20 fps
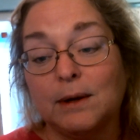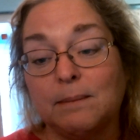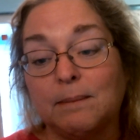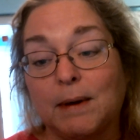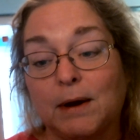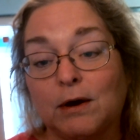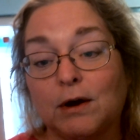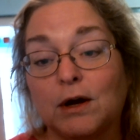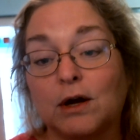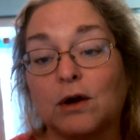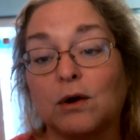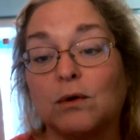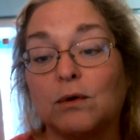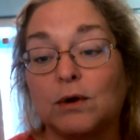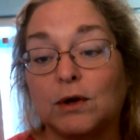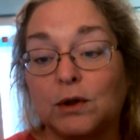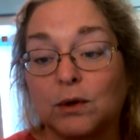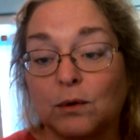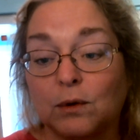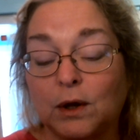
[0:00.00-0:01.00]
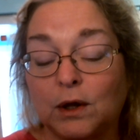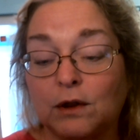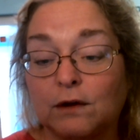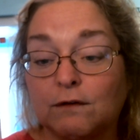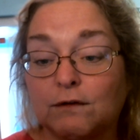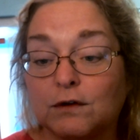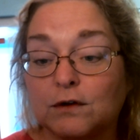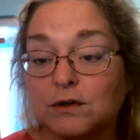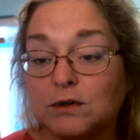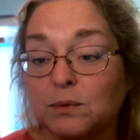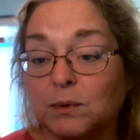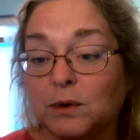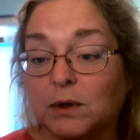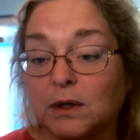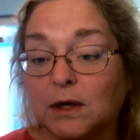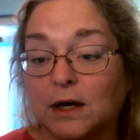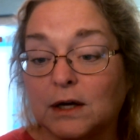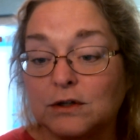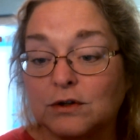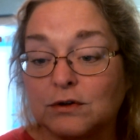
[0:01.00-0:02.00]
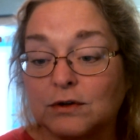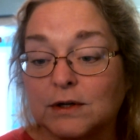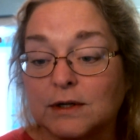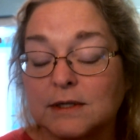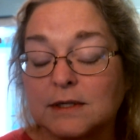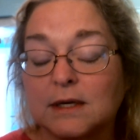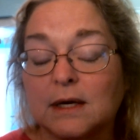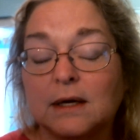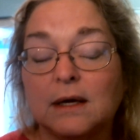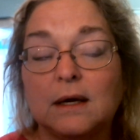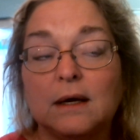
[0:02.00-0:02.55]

America or in the first world countries,